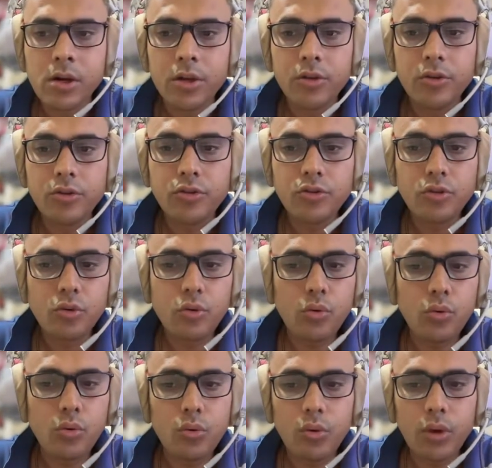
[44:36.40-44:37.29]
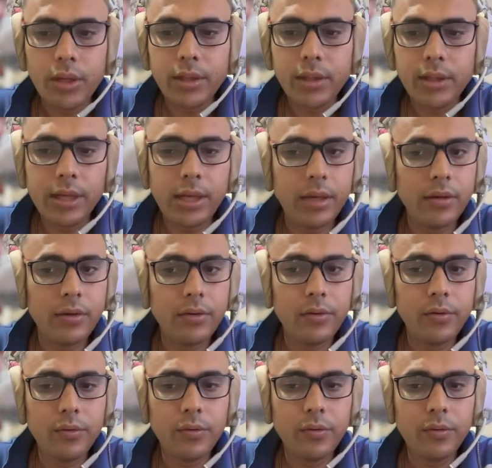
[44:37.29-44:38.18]
So I
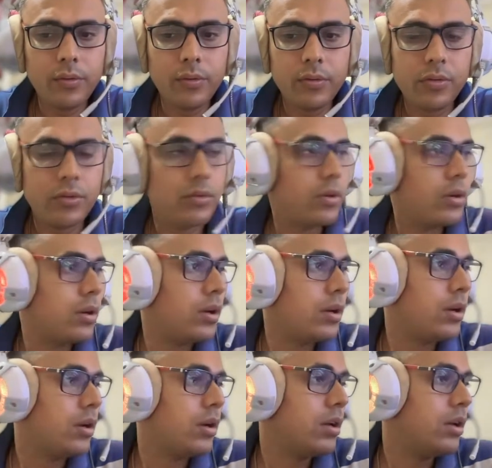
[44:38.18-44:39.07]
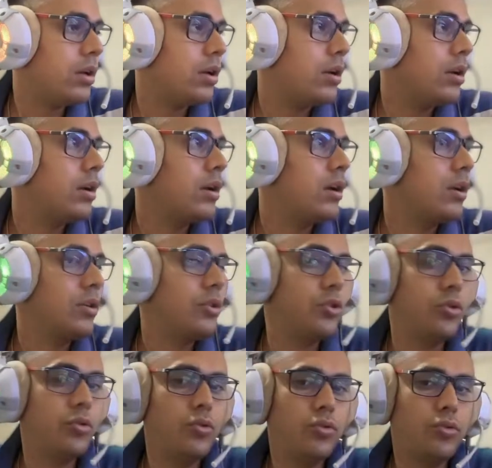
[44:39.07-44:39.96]
think
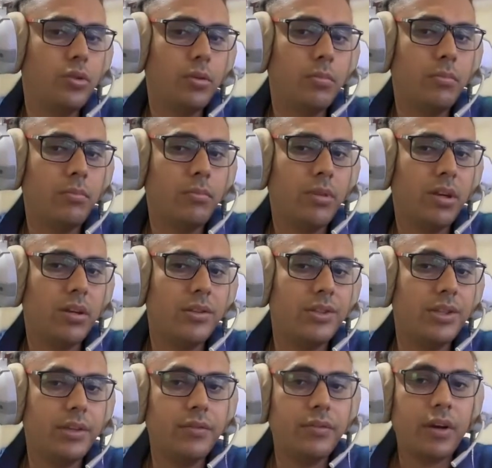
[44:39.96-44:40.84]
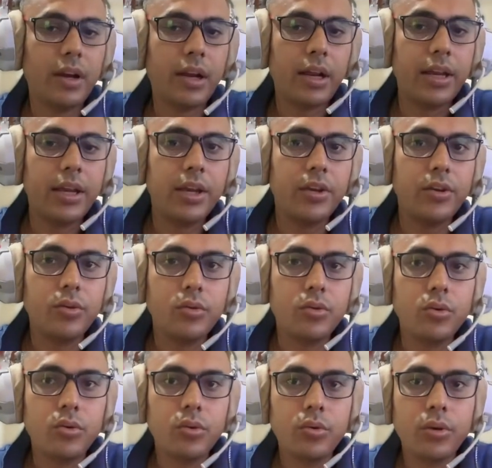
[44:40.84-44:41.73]
due to some urgent work, I need to
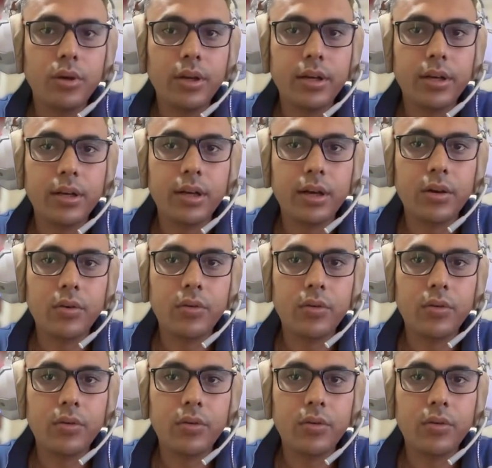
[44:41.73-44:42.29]
go, and now